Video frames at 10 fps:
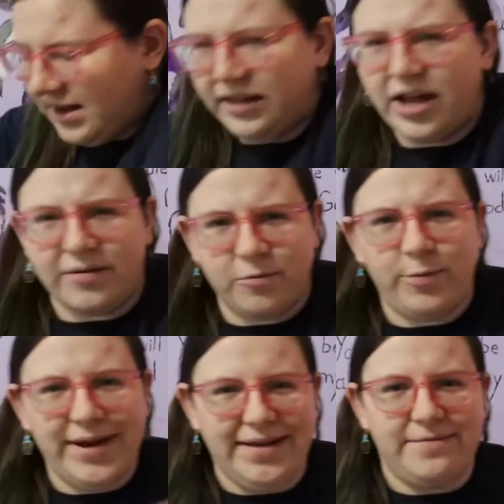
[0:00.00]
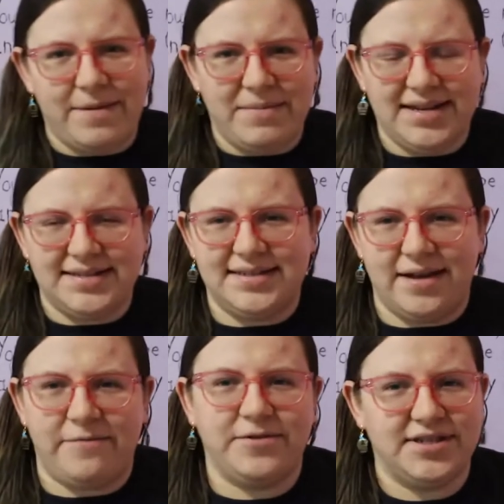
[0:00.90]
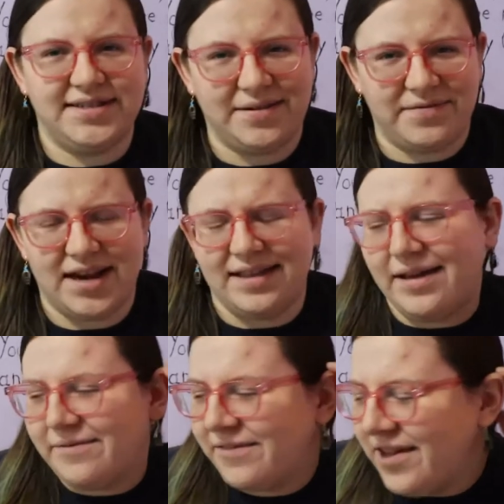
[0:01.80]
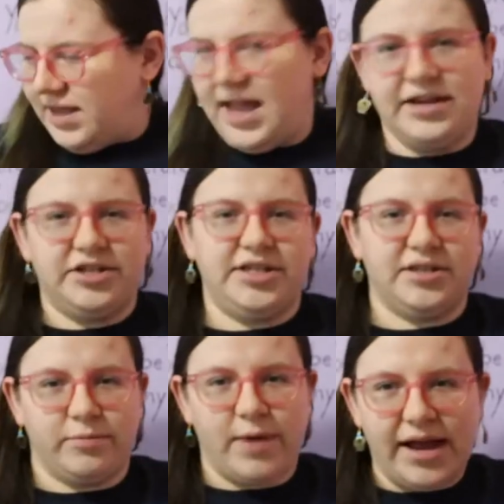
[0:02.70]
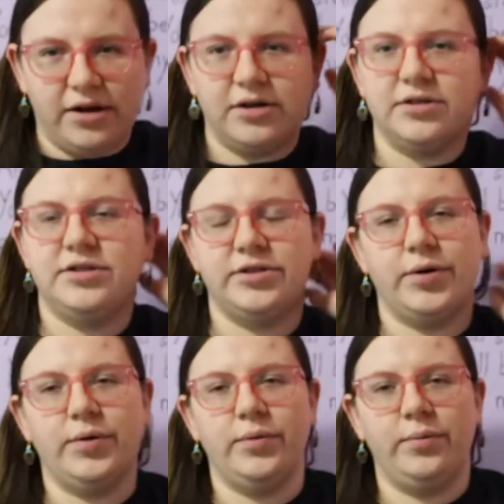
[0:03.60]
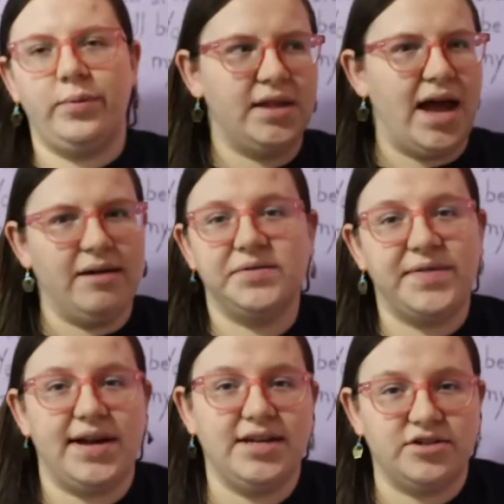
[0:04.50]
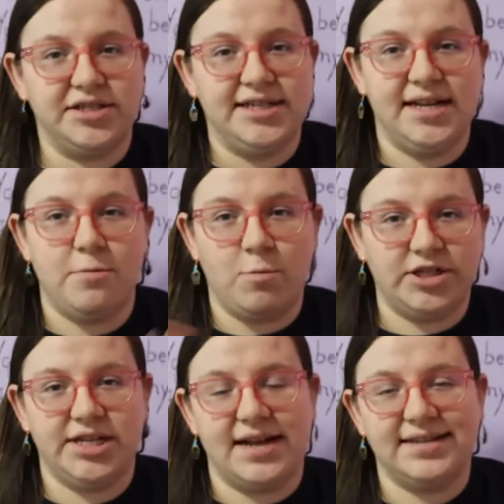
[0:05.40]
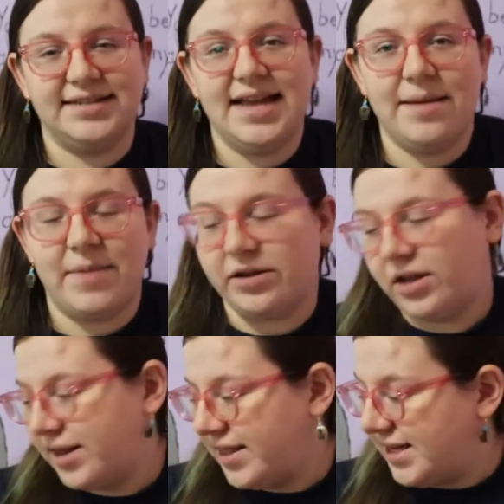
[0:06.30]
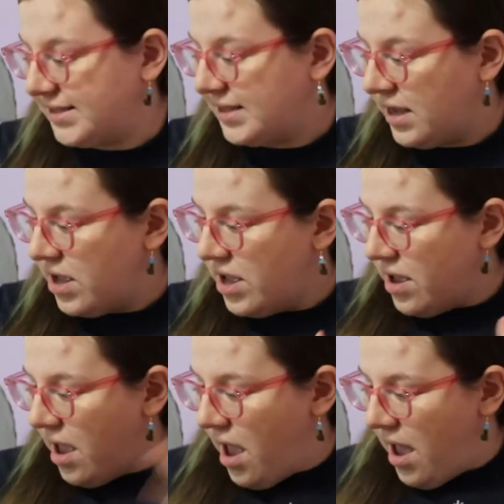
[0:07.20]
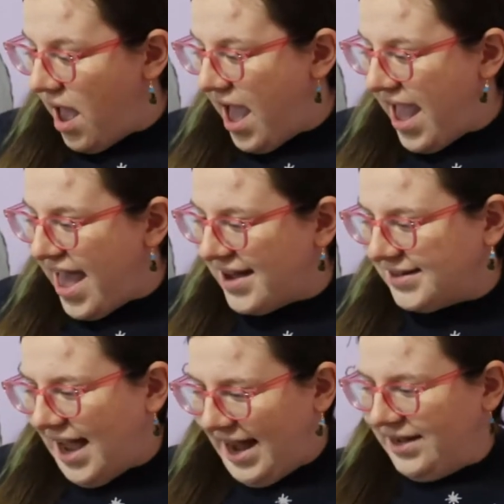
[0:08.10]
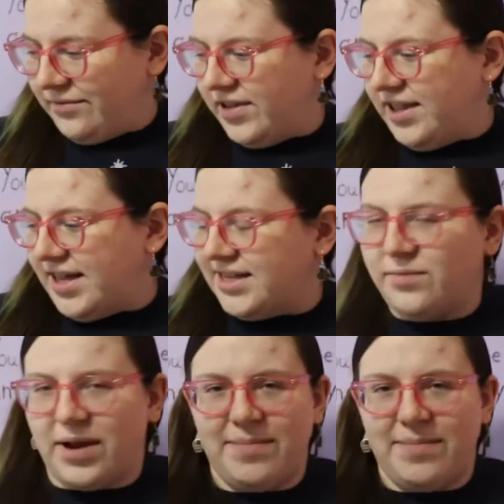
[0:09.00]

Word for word: a lot of witty feminist stuff, which is stuff that I love. And she's a writer, so I was very interested in what she had to say about a lot of things. And I didn't realize when I